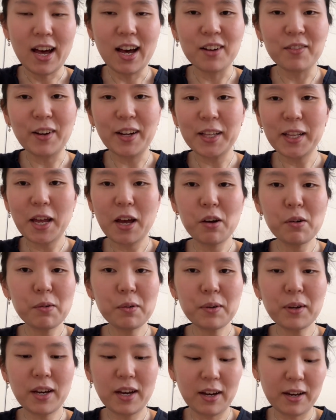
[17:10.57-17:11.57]
Right
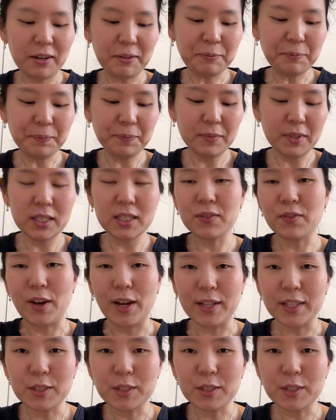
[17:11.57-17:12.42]
now, it's fine.